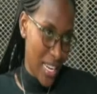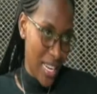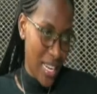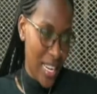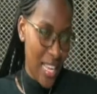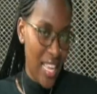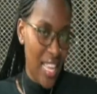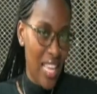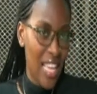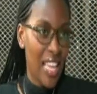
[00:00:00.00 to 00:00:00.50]

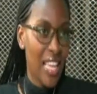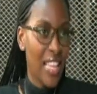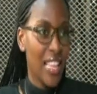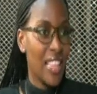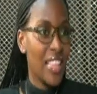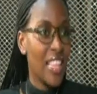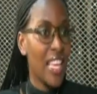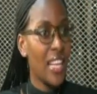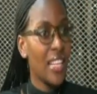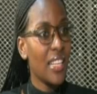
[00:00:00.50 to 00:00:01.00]
Okay.
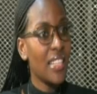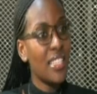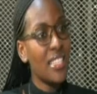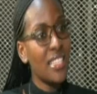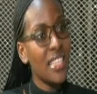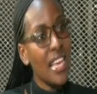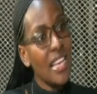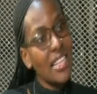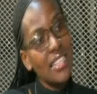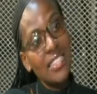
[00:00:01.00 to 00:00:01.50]
Then
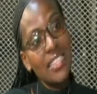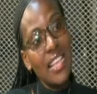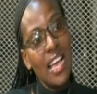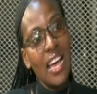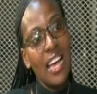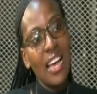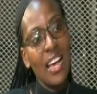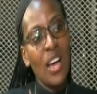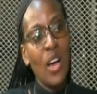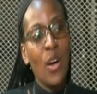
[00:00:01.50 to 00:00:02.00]
sensor,
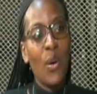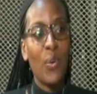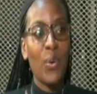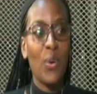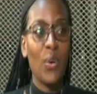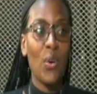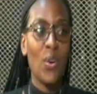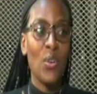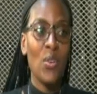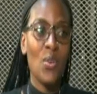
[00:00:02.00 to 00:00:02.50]
we
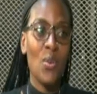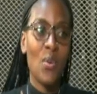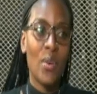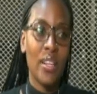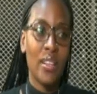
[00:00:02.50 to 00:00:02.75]
all know what...